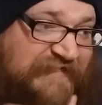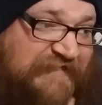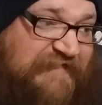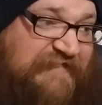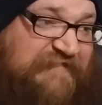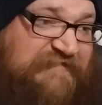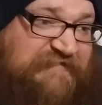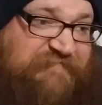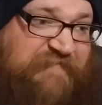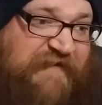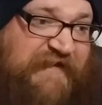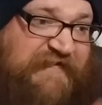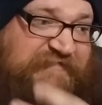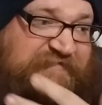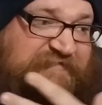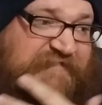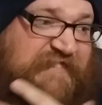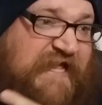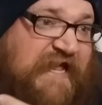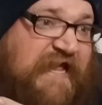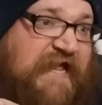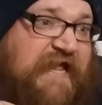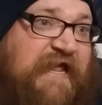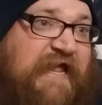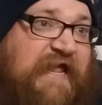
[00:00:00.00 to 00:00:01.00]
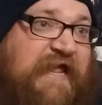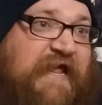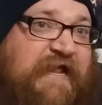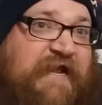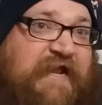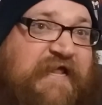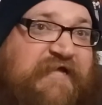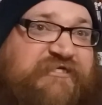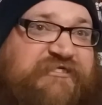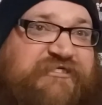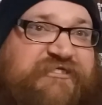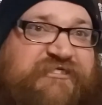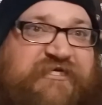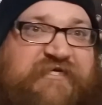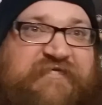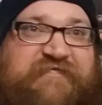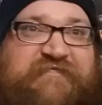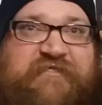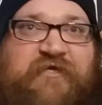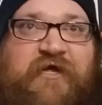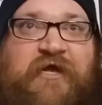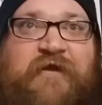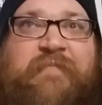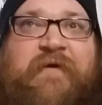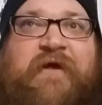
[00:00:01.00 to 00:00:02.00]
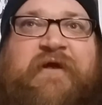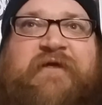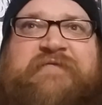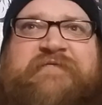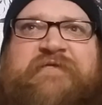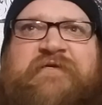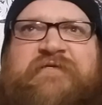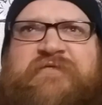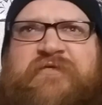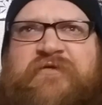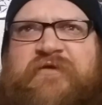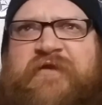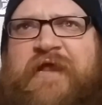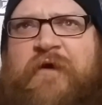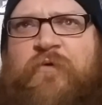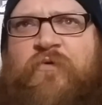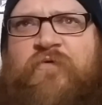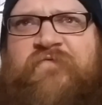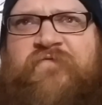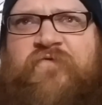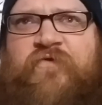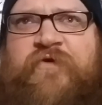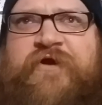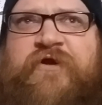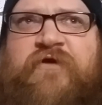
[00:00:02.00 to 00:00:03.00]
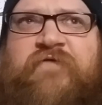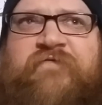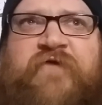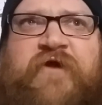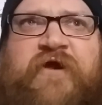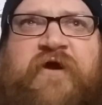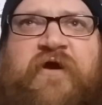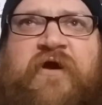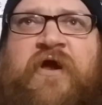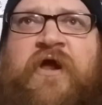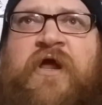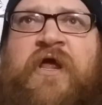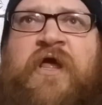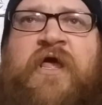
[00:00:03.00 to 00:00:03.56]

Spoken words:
spaced that, and I just thought about it because I was looking at Wolverine over here.